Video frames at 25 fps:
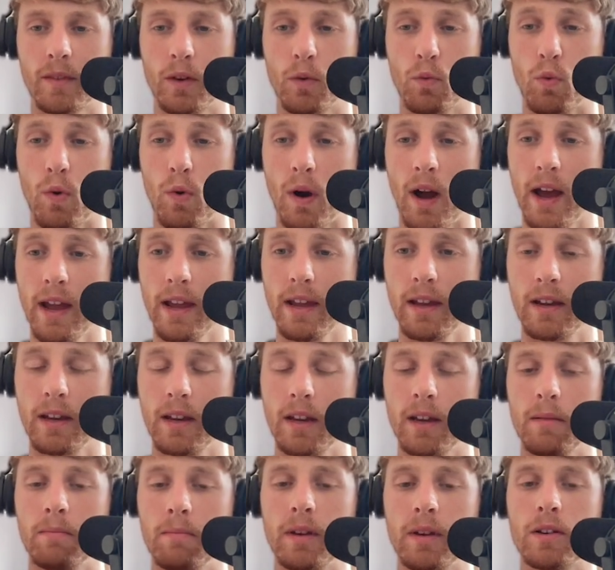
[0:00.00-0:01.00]
Why?
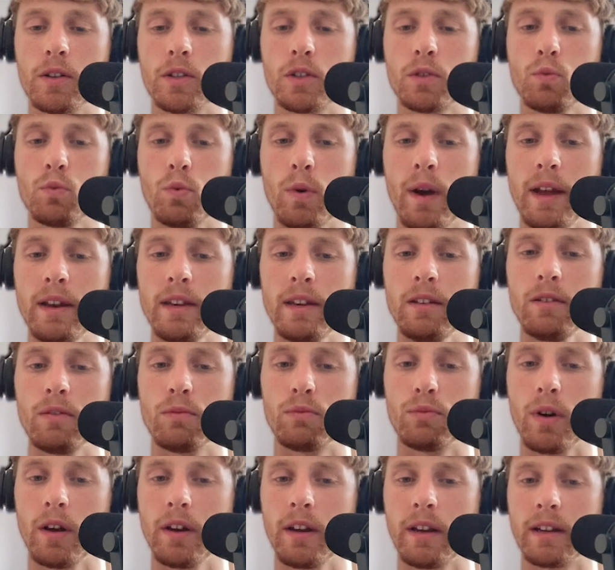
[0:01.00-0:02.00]
Because when you're
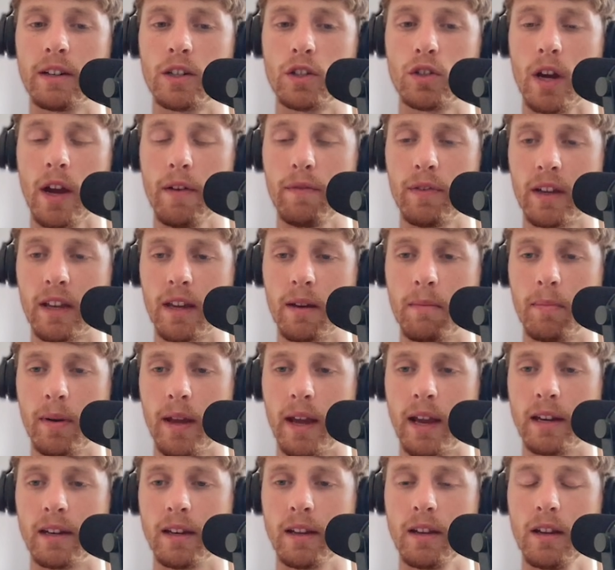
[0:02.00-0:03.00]
running a traffic
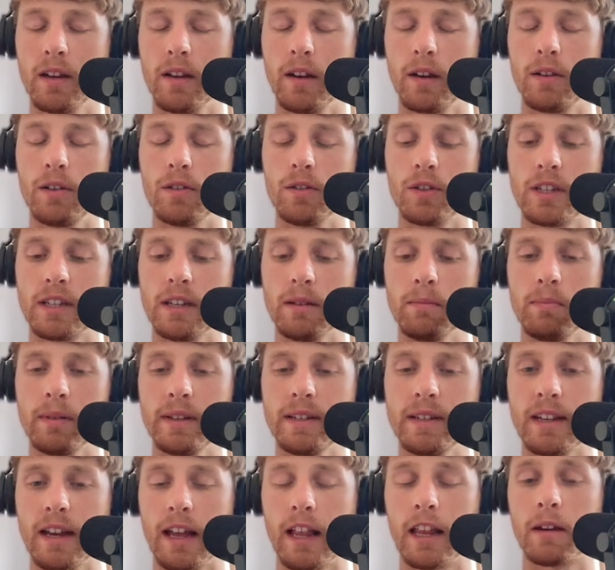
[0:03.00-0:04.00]
campaign, you're simply
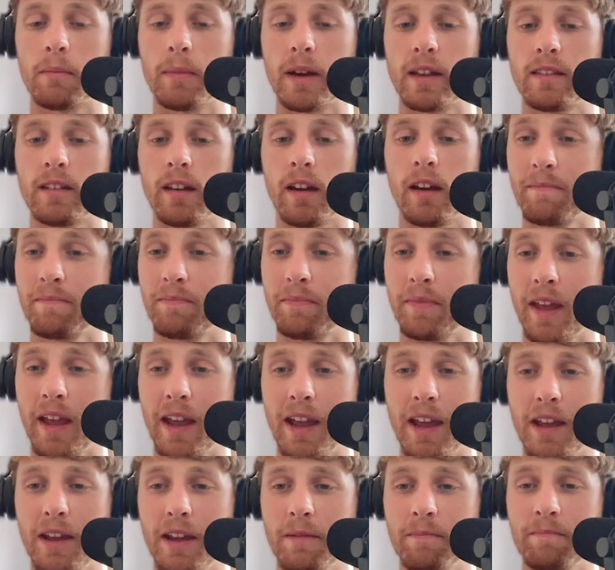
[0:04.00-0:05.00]
telling Meta,
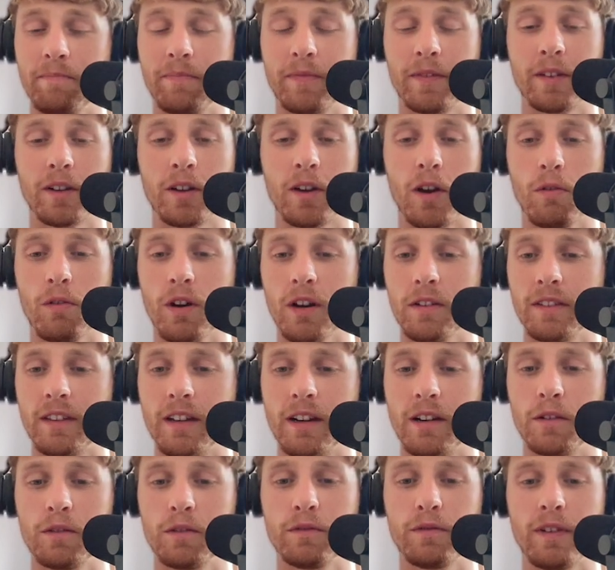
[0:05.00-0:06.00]
hey, go out
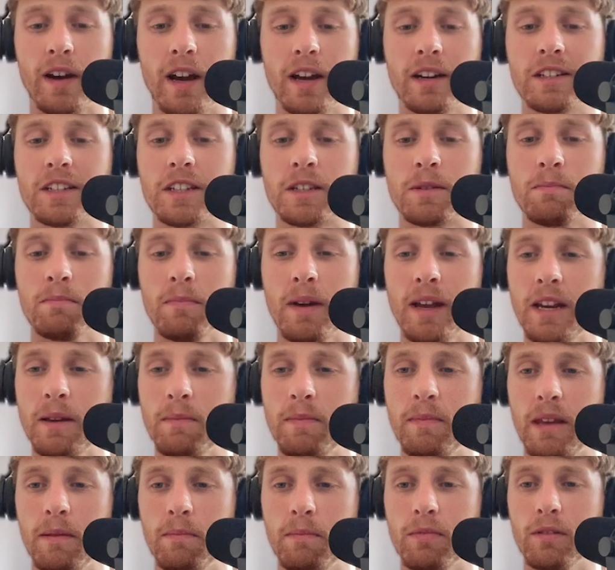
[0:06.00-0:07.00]
there, find as many
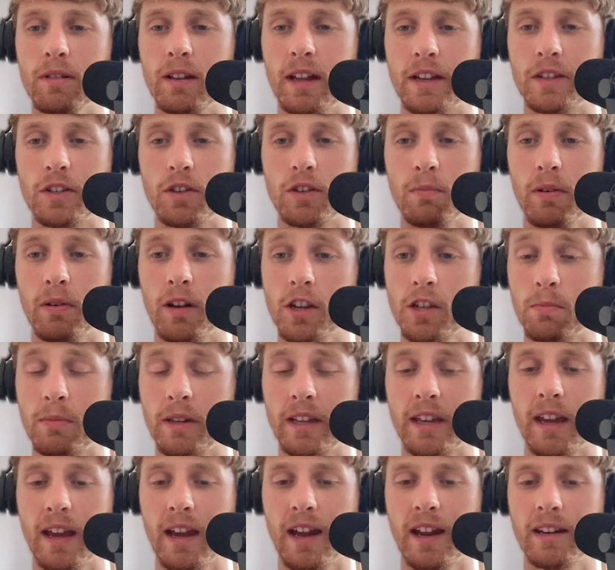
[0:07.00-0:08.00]
people as you possibly
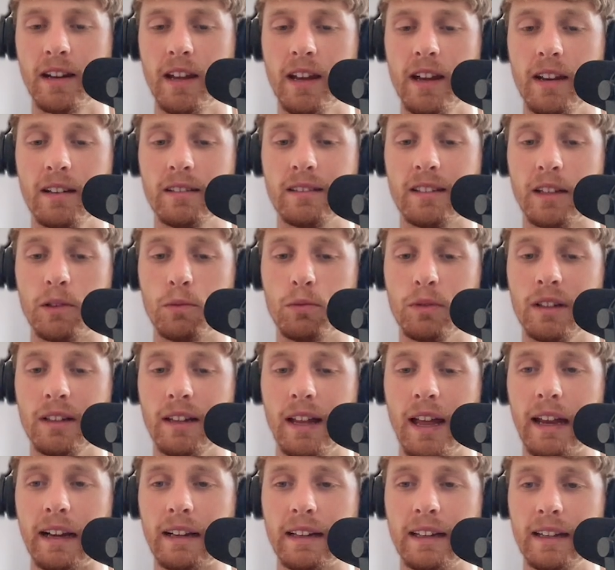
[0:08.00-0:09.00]
can that will
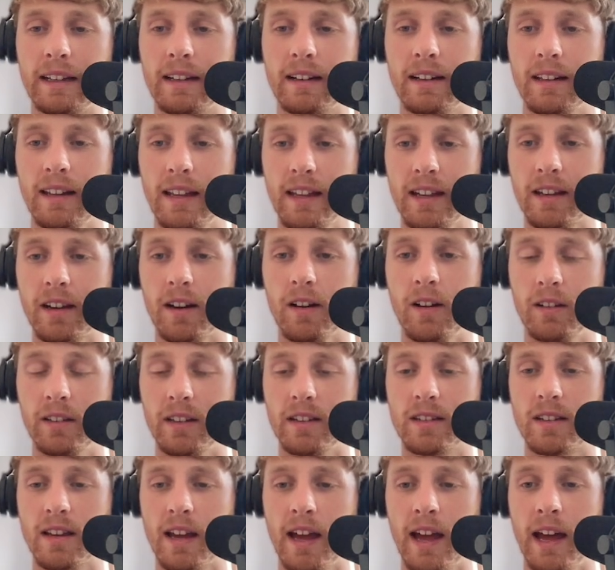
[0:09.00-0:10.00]
likely click on
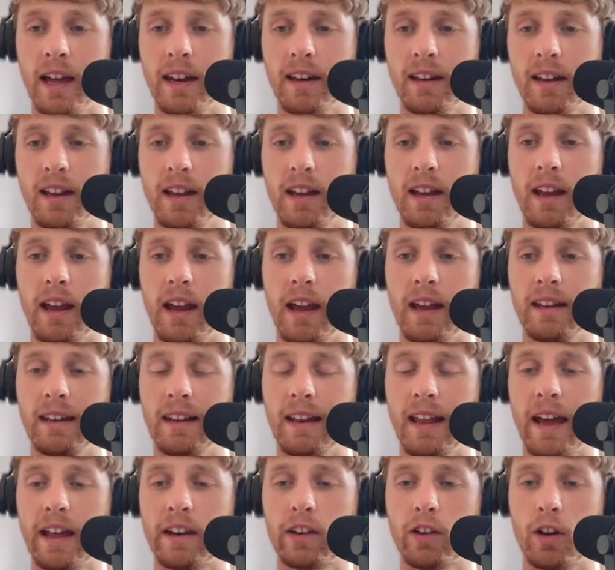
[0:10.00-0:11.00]
this ad and
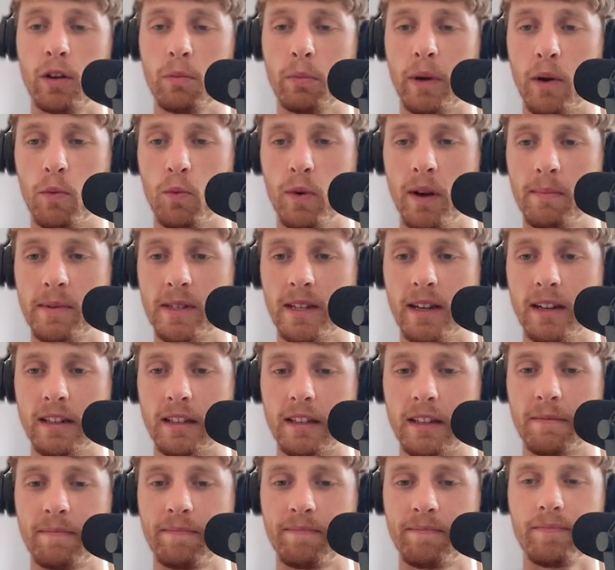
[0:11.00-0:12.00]
land on my
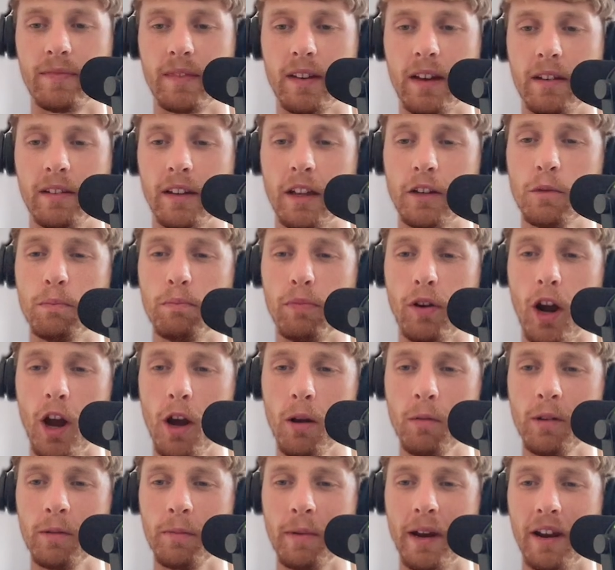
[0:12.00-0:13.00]
website. Now, the
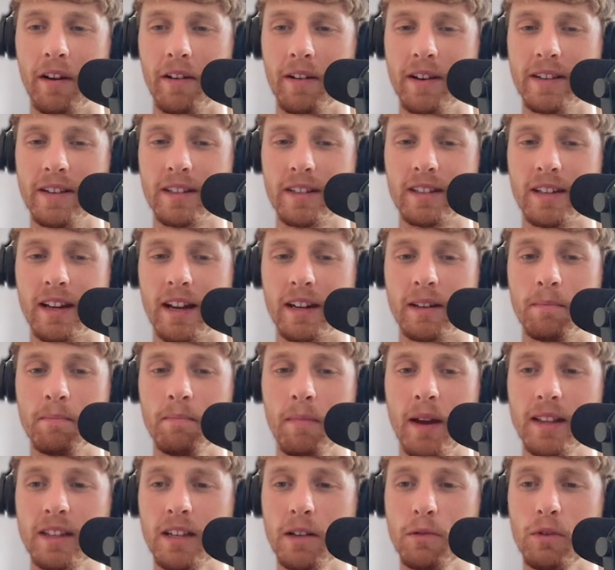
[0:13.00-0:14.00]
problem here is that
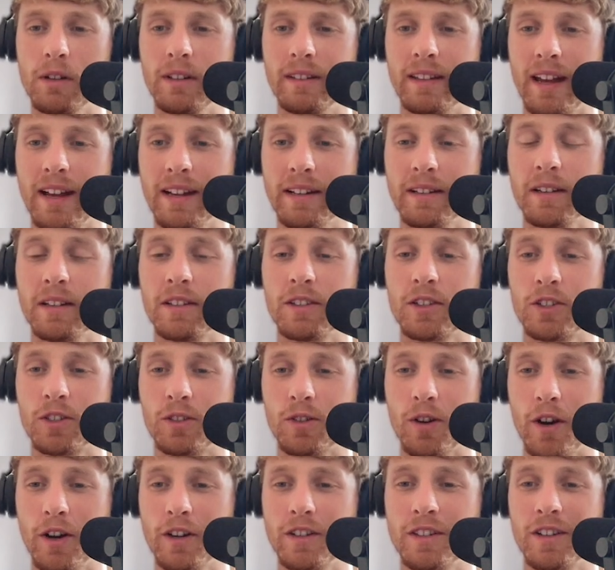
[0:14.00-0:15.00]
Meta will then
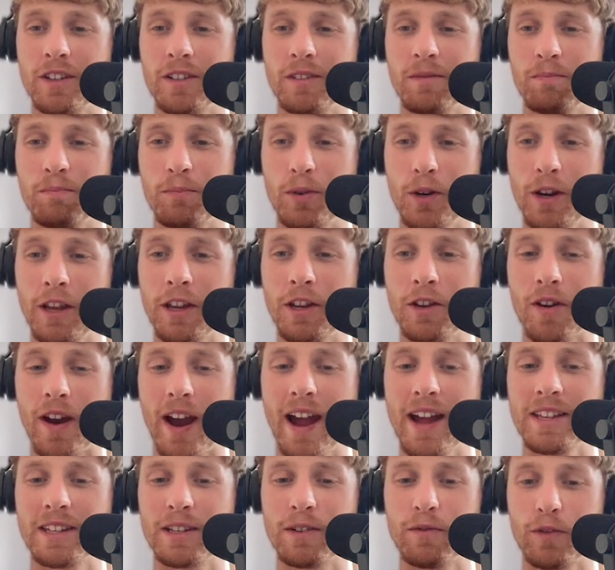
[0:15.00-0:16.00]
start putting your
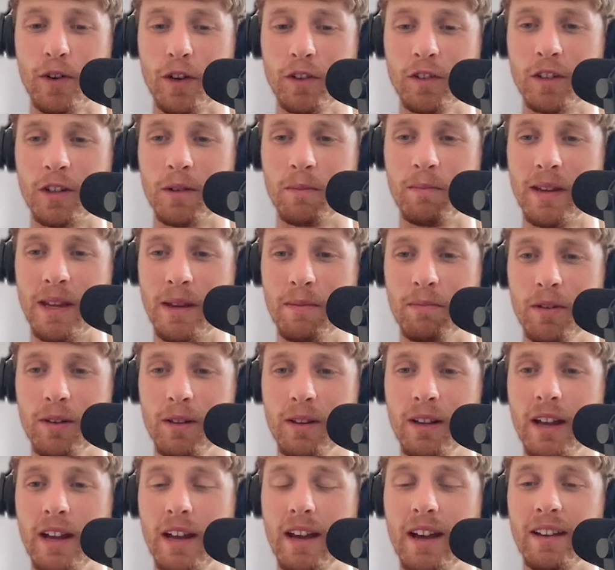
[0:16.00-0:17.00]
ads in front of the
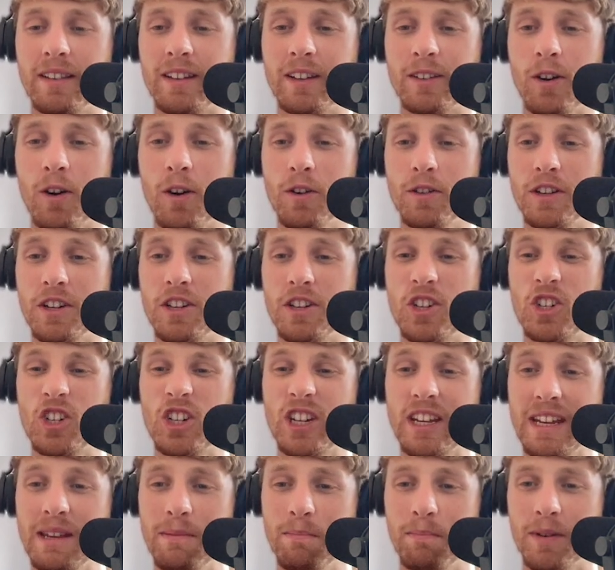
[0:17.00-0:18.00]
people that are the
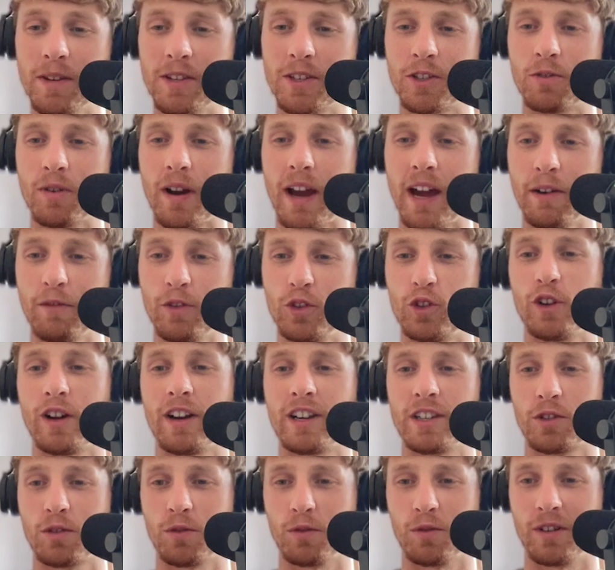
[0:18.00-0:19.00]
cheapest to
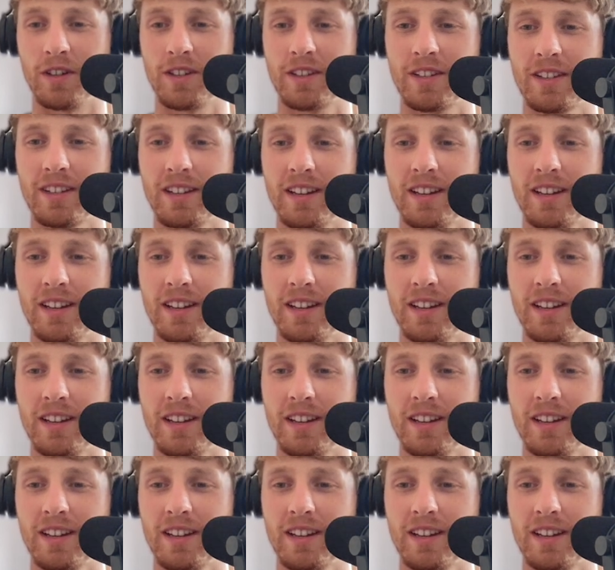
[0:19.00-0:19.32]
advertise towards.